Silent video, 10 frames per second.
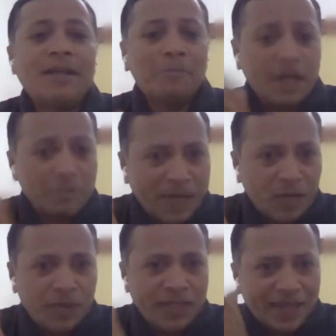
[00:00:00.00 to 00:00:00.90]
But in
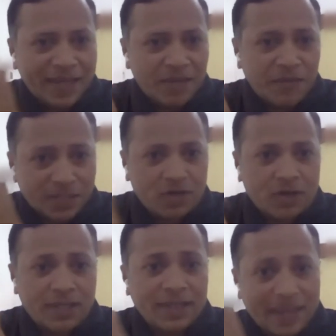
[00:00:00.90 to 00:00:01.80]
B2B, that interface is
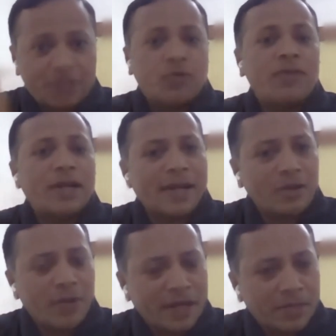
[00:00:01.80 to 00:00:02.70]
not there. That's what we are trying
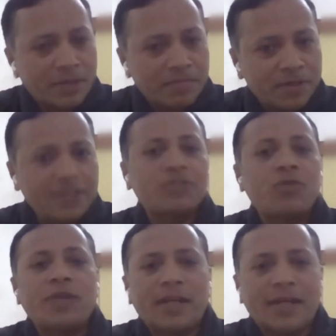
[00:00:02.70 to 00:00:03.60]
to enable, right? So
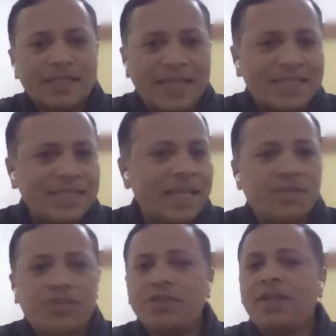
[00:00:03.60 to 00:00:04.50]
whether it is
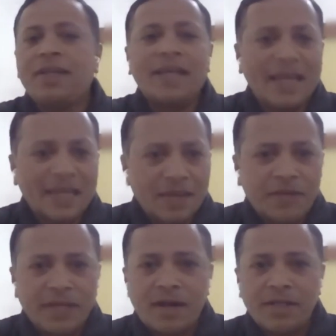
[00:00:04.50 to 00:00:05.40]
ACH,
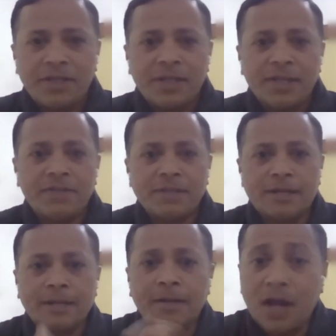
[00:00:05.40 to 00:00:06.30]
NEFT,
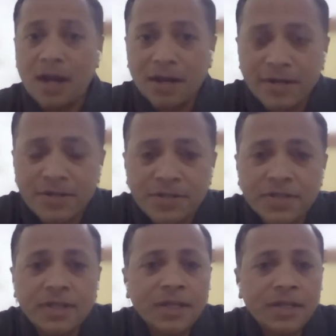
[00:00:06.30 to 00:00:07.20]
RTGS,
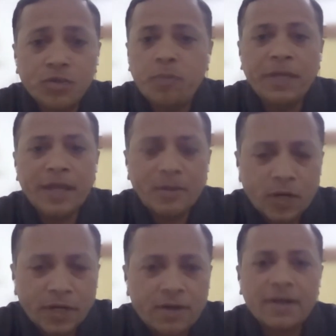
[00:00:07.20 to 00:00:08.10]
cards, UPI,
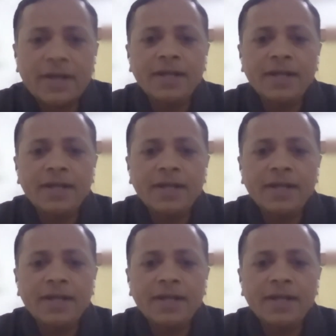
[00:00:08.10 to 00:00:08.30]
whatnot, right?